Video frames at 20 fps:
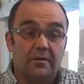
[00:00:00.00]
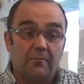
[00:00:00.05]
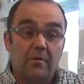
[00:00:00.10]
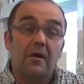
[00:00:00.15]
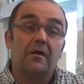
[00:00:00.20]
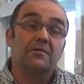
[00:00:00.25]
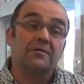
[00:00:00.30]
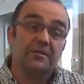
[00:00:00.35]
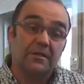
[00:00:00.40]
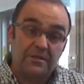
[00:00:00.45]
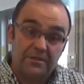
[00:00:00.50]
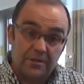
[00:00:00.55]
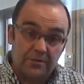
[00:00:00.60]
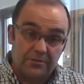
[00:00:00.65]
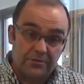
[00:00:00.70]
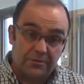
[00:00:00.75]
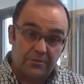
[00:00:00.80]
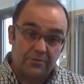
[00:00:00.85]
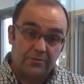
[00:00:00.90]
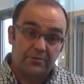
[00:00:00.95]
rails, and as
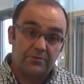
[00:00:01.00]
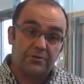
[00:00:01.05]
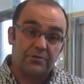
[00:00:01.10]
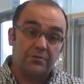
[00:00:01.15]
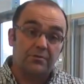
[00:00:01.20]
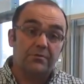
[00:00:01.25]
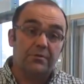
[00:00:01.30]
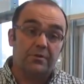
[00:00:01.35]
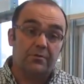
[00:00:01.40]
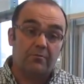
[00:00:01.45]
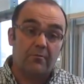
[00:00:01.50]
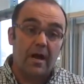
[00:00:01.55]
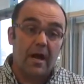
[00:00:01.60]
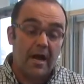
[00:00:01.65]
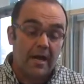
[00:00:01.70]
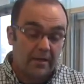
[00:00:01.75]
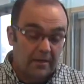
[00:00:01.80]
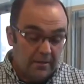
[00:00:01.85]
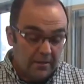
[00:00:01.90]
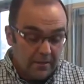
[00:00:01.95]
I'll show you soon in the
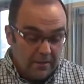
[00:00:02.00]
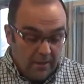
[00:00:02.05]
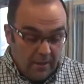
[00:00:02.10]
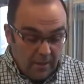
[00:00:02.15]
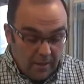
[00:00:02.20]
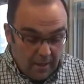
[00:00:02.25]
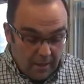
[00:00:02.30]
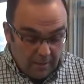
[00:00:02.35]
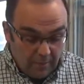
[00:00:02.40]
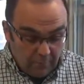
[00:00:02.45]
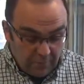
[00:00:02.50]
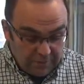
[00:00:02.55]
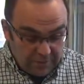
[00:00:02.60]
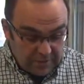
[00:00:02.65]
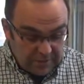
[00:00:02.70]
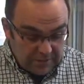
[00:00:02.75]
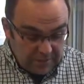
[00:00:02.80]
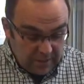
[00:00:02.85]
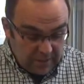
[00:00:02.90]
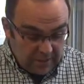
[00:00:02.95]
rack, with the
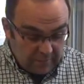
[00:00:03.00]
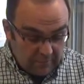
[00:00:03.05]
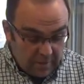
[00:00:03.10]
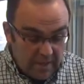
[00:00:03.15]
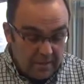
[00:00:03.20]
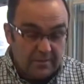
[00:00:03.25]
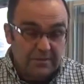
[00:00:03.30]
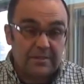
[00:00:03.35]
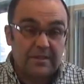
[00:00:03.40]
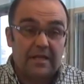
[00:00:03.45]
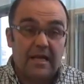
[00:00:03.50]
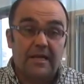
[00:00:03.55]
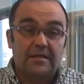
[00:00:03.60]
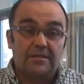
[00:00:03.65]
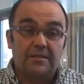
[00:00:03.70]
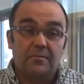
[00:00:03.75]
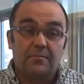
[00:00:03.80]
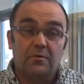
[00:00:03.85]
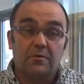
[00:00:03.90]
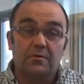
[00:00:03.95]
sliding rails, it has
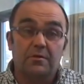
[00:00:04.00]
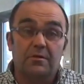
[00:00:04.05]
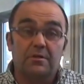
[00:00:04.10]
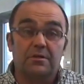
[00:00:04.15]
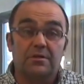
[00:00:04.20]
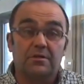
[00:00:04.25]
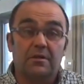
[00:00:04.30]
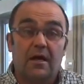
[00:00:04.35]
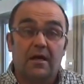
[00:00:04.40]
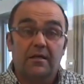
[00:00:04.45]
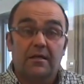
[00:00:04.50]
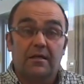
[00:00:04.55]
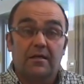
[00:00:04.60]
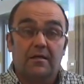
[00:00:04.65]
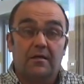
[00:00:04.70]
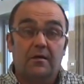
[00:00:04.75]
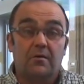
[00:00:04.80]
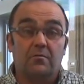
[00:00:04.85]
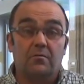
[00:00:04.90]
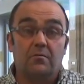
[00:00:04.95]
the ability to slide in
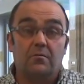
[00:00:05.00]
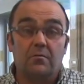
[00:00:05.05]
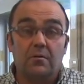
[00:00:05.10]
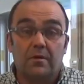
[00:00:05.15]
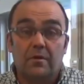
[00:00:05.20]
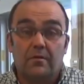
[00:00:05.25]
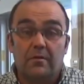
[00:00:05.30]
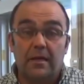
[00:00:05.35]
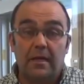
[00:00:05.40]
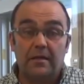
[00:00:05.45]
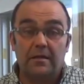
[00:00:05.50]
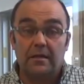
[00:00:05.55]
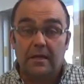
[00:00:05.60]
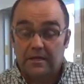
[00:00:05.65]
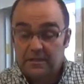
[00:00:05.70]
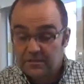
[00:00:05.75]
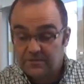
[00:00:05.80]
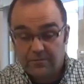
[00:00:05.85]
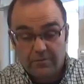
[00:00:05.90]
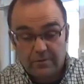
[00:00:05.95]
and out without any,
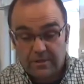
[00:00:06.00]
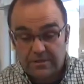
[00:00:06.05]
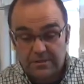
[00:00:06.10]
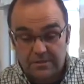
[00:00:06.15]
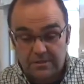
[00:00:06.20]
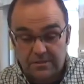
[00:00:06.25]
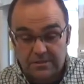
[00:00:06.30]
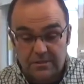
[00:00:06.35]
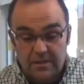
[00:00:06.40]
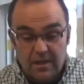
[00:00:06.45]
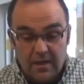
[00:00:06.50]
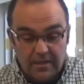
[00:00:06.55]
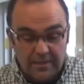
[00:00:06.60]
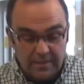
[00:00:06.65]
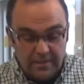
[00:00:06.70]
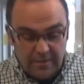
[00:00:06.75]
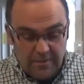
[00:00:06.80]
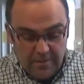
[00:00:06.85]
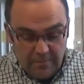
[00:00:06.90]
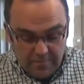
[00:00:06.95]
and it's very easy to
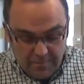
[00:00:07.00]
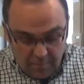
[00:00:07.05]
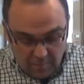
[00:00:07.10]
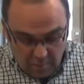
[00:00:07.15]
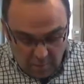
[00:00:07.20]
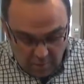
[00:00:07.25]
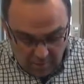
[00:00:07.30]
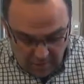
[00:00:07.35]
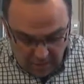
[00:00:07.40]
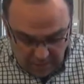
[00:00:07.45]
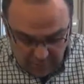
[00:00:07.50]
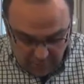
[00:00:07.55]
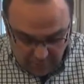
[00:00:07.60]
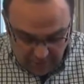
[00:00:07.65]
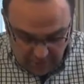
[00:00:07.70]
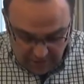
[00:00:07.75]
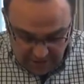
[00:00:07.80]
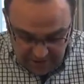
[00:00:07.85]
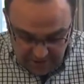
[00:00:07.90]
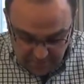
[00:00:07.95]
slide. Well, a lot of
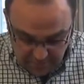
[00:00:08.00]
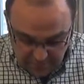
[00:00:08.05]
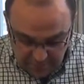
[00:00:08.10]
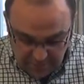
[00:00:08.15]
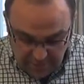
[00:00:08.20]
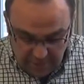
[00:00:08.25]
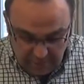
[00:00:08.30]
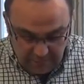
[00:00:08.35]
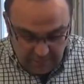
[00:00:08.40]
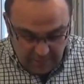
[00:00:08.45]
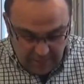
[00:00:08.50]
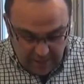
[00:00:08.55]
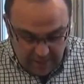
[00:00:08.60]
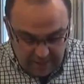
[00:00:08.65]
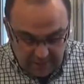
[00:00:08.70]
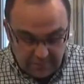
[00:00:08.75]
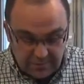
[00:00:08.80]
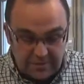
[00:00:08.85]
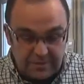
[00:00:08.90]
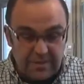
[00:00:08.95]
our customers are coming
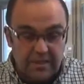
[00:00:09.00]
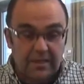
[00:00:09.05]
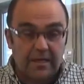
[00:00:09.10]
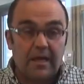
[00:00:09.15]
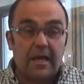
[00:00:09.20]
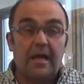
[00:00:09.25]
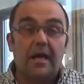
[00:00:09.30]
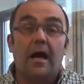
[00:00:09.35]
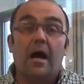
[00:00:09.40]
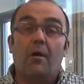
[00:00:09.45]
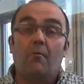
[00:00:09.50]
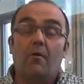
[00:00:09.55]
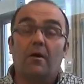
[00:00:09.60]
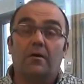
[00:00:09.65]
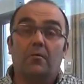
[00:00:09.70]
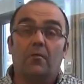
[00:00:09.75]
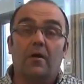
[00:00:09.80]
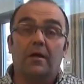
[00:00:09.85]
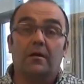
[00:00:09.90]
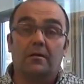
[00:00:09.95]
back to us saying, hey, I
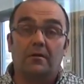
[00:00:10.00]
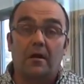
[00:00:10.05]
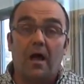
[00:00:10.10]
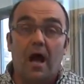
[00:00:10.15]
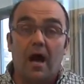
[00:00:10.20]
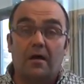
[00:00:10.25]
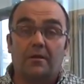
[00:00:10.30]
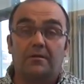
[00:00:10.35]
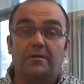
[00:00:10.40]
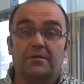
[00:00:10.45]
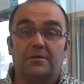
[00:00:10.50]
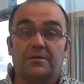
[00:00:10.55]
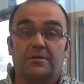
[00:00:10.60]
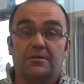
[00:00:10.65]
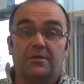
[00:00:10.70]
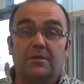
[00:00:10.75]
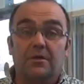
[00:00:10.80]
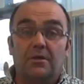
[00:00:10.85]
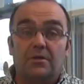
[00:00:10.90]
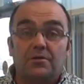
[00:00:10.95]
want a way to lock
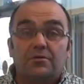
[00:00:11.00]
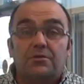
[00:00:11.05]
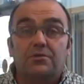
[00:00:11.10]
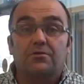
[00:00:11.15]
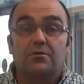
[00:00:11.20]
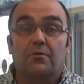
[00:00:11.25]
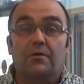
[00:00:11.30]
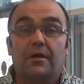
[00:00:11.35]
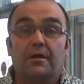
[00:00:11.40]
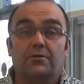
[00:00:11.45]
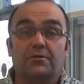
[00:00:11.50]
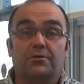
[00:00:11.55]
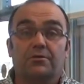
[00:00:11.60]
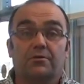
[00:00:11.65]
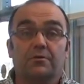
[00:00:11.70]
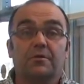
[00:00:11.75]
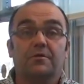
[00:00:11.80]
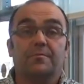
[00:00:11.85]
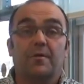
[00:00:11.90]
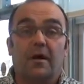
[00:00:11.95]
this StorNet or
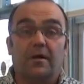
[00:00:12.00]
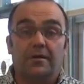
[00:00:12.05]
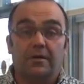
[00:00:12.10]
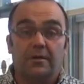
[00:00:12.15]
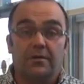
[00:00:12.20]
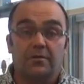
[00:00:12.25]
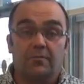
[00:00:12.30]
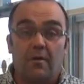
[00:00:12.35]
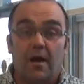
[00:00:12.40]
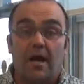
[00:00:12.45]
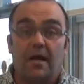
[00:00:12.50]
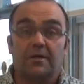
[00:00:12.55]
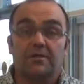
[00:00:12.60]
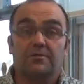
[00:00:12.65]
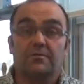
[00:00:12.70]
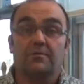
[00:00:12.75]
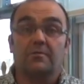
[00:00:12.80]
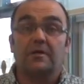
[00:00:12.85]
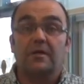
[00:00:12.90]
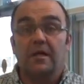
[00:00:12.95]
storage pod in the rack,
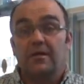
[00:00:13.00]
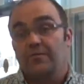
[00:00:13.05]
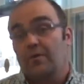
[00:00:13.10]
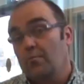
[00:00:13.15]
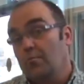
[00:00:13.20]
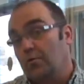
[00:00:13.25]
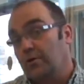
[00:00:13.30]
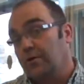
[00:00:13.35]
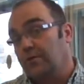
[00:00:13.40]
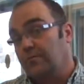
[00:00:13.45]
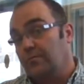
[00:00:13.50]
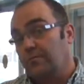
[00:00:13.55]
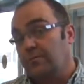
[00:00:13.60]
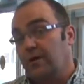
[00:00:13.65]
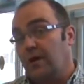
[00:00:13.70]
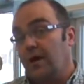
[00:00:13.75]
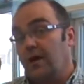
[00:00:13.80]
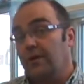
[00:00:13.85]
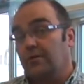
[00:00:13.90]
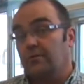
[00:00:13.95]
so if I'm working from
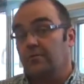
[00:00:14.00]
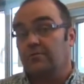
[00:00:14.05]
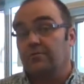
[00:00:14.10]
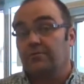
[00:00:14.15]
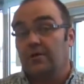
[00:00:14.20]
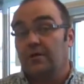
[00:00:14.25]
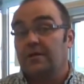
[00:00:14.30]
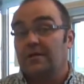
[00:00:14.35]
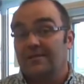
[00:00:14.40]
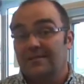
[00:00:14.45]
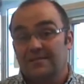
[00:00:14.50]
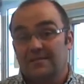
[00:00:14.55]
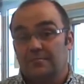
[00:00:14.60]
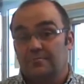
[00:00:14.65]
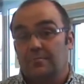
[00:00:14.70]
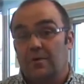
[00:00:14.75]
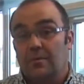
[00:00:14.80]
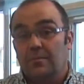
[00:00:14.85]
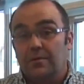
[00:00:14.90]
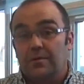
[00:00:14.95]
behind or in front, it
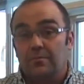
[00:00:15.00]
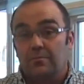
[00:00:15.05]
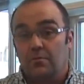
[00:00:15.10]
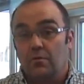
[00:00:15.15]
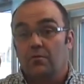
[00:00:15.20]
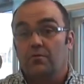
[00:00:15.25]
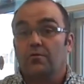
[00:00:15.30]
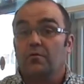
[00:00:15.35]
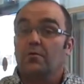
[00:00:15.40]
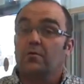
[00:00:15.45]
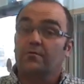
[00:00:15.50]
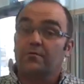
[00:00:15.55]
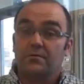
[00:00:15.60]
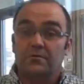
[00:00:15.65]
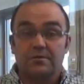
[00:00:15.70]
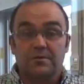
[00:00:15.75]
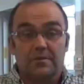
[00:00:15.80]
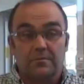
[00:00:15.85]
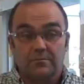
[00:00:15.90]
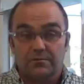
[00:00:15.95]
doesn't bump it and move it, or if
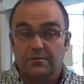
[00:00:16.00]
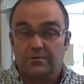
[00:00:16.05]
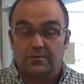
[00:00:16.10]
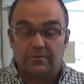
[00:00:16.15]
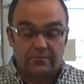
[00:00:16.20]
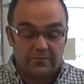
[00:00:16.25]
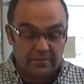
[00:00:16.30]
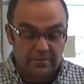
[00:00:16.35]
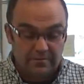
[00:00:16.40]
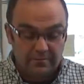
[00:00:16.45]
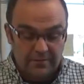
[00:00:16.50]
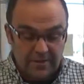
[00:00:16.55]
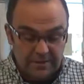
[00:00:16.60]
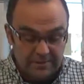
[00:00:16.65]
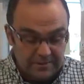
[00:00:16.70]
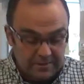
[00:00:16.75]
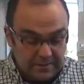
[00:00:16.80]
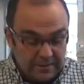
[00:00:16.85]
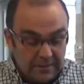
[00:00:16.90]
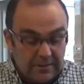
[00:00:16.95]
there's some sort of an
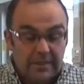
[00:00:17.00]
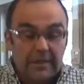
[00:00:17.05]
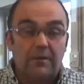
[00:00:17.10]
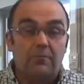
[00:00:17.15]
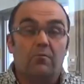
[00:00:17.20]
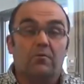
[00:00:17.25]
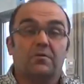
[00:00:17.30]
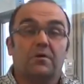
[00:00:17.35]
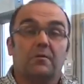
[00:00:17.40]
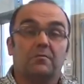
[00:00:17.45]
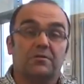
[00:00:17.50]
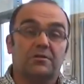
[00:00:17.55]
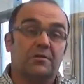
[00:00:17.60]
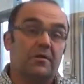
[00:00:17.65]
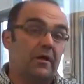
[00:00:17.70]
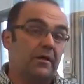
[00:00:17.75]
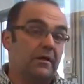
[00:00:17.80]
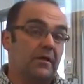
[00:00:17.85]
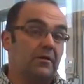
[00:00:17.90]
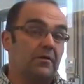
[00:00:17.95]
event, it won't come
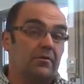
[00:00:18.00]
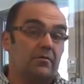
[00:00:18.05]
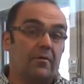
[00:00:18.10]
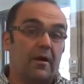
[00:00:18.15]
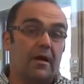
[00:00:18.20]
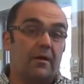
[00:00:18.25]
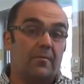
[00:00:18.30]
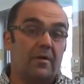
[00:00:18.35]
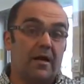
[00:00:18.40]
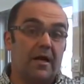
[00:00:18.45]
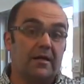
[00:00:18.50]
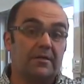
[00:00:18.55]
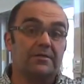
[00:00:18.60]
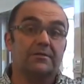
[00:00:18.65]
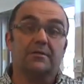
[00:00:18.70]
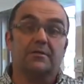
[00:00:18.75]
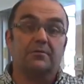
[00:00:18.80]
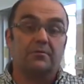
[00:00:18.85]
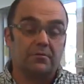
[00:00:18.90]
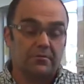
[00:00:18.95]
sliding out of the rack by
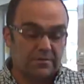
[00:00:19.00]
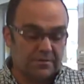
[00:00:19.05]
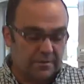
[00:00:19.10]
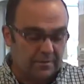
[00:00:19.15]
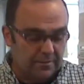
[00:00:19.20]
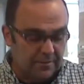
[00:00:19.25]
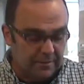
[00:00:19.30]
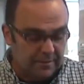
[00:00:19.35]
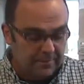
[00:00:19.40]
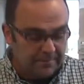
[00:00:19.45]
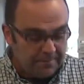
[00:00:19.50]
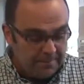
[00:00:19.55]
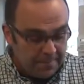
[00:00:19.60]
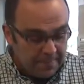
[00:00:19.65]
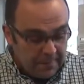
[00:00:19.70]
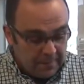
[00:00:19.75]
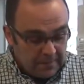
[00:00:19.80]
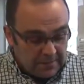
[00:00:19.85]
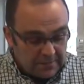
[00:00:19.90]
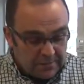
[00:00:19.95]
accident and hurt somebody.
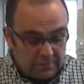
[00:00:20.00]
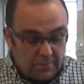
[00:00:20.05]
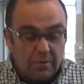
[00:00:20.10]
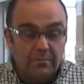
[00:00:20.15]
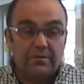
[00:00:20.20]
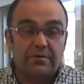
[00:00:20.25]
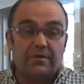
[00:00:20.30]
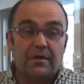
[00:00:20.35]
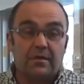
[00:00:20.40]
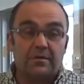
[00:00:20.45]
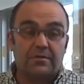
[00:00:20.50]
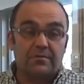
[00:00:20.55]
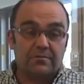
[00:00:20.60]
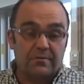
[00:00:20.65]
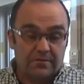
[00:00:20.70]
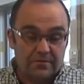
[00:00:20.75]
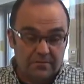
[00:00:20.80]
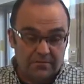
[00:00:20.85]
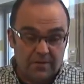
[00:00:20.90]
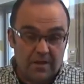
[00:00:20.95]
So what we've done is
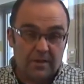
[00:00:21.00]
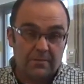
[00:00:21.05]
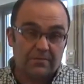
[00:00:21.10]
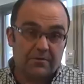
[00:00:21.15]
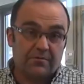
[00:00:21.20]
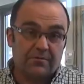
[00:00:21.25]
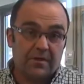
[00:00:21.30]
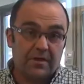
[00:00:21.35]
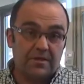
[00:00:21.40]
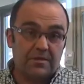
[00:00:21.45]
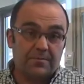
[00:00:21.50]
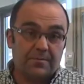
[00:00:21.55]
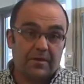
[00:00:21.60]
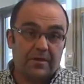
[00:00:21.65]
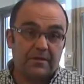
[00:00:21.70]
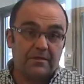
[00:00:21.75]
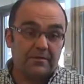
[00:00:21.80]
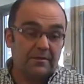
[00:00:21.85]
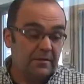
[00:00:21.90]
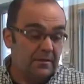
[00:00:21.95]
we've developed the
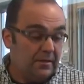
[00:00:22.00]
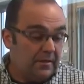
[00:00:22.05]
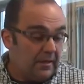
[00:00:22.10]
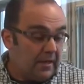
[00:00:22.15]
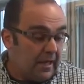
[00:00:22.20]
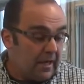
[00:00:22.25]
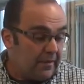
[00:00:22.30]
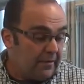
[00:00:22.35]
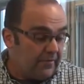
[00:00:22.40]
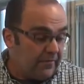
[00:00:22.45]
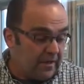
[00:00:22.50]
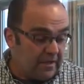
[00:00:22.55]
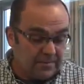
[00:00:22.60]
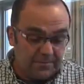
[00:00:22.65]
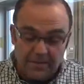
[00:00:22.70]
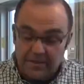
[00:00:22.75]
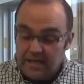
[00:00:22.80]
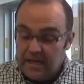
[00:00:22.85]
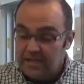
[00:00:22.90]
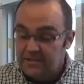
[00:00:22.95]
faceplate, and the
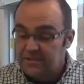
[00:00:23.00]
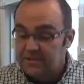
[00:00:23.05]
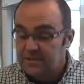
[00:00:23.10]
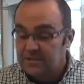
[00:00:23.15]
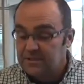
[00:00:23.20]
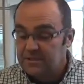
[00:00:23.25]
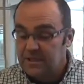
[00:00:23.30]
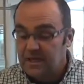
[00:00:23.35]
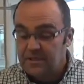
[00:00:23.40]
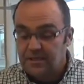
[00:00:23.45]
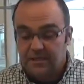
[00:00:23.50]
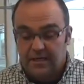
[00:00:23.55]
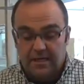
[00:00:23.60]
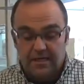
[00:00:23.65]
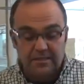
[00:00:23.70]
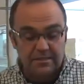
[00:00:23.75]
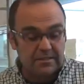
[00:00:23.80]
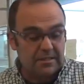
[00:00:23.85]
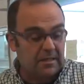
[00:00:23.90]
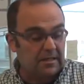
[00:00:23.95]
faceplate has extended
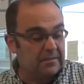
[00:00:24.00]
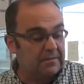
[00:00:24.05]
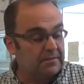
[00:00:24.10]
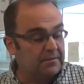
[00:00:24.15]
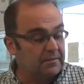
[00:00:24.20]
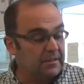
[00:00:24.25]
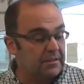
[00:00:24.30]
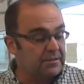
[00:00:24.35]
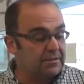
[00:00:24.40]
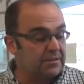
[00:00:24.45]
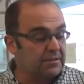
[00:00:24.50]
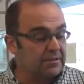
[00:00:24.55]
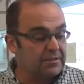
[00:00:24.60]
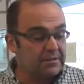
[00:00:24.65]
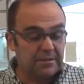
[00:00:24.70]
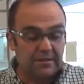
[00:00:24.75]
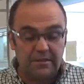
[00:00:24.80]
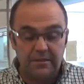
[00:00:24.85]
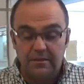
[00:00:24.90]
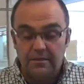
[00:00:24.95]
ends on it, as you can
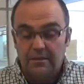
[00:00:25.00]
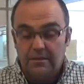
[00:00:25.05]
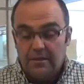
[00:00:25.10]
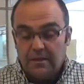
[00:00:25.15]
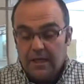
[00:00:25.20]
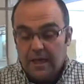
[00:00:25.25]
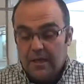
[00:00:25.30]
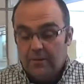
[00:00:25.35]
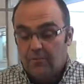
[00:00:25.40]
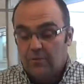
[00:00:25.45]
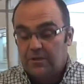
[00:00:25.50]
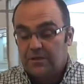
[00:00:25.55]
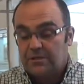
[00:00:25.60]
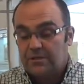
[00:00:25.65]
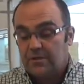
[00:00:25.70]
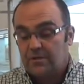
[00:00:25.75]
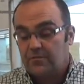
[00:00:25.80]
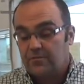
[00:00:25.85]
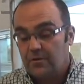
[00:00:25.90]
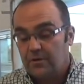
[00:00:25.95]
see, and when it's
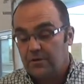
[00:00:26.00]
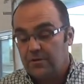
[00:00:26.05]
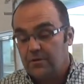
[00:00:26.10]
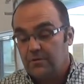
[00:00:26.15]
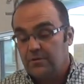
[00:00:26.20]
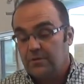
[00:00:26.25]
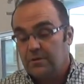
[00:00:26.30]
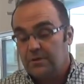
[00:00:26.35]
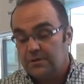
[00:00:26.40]
on the front of the unit and they